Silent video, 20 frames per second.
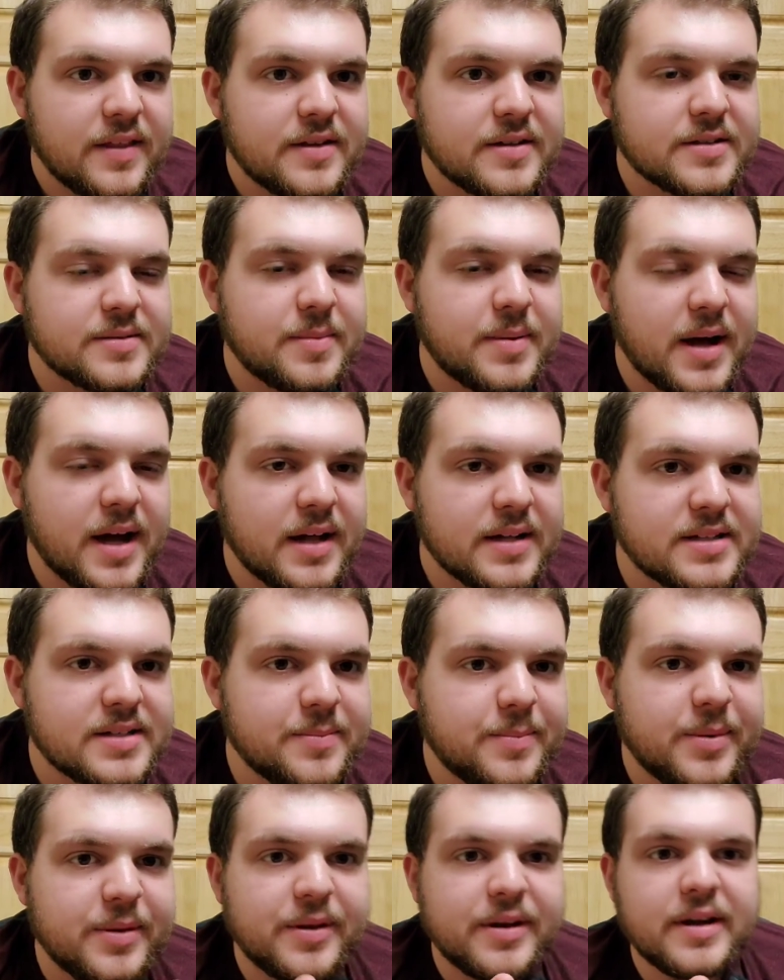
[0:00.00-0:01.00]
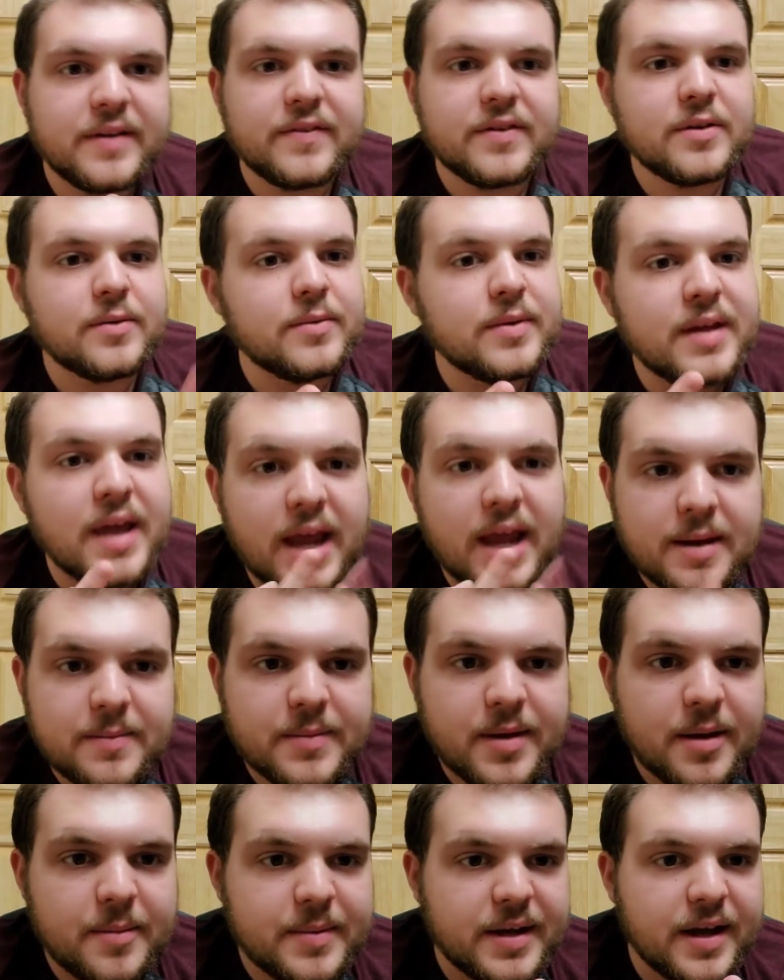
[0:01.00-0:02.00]
There's a possibility of a new
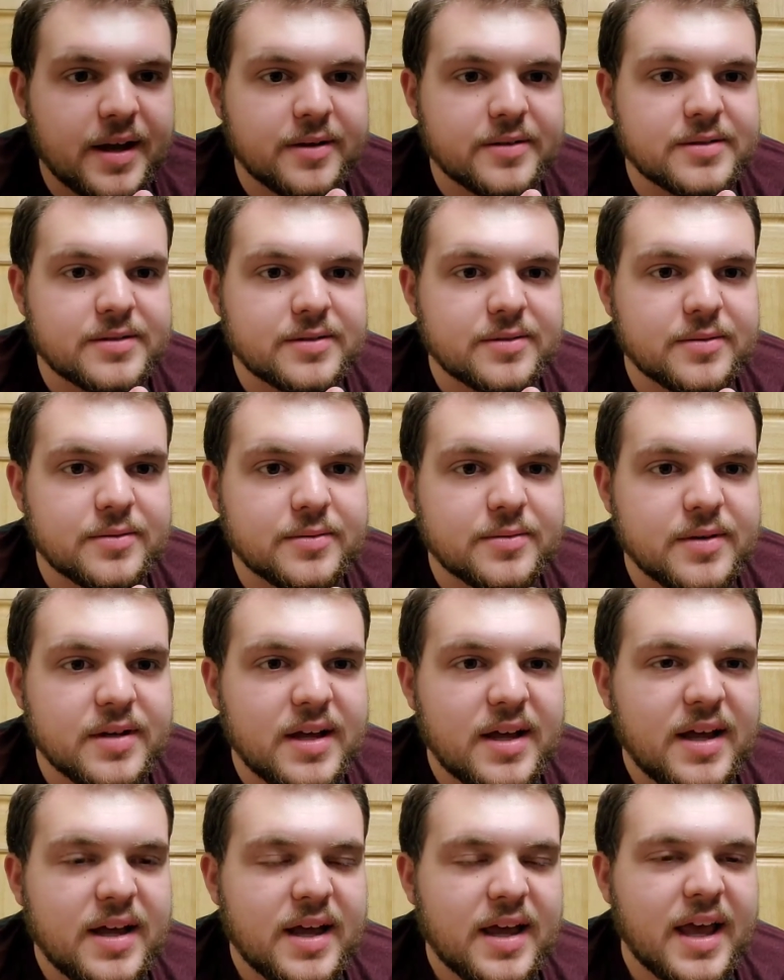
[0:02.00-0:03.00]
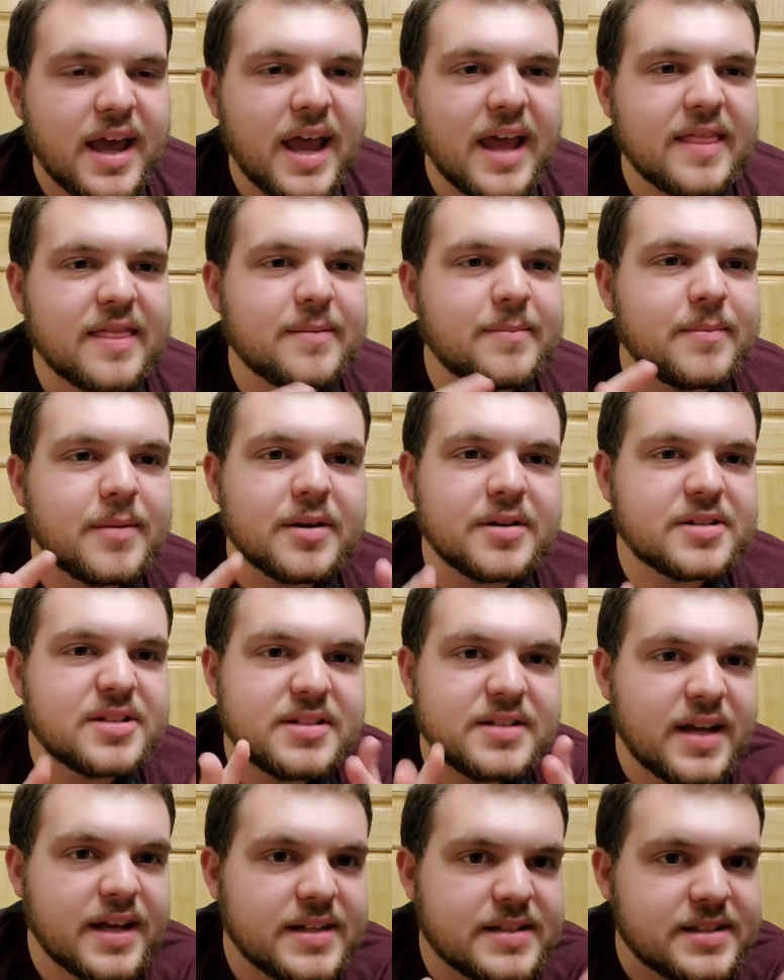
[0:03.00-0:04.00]
game coming out soon, and the
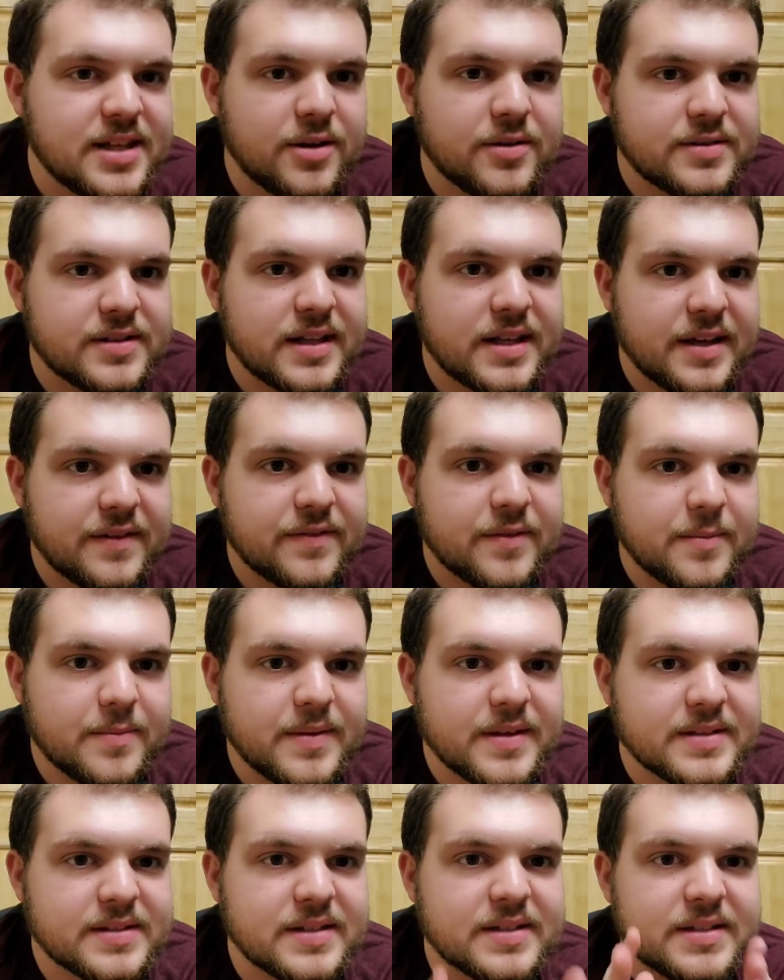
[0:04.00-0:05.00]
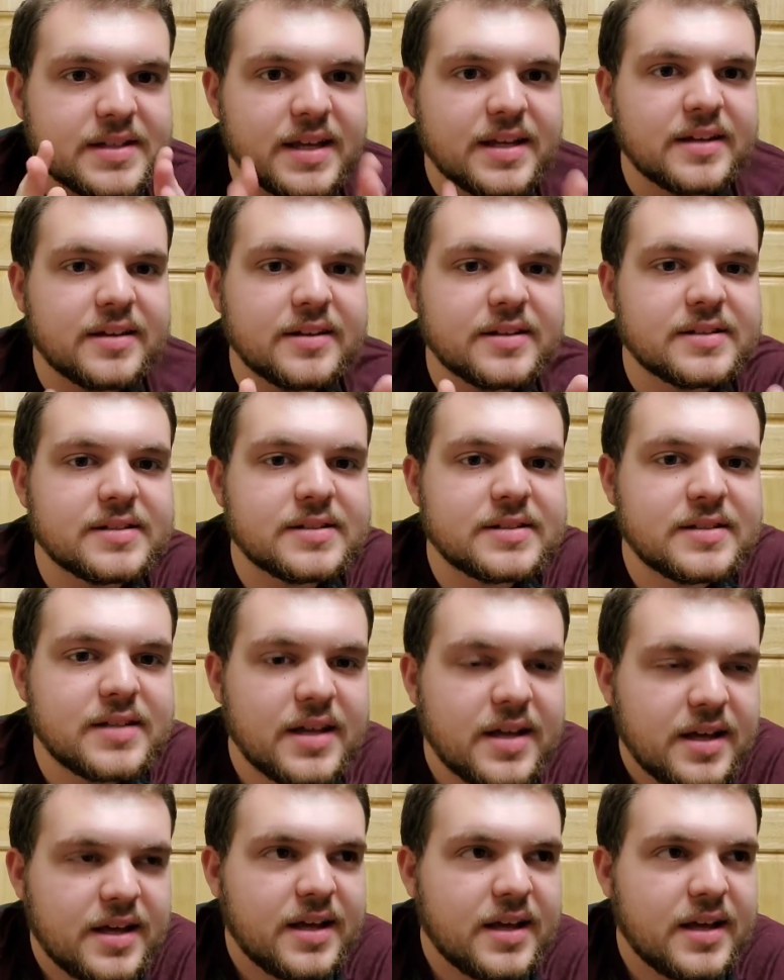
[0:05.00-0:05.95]
merchandise sales they get from this is endless.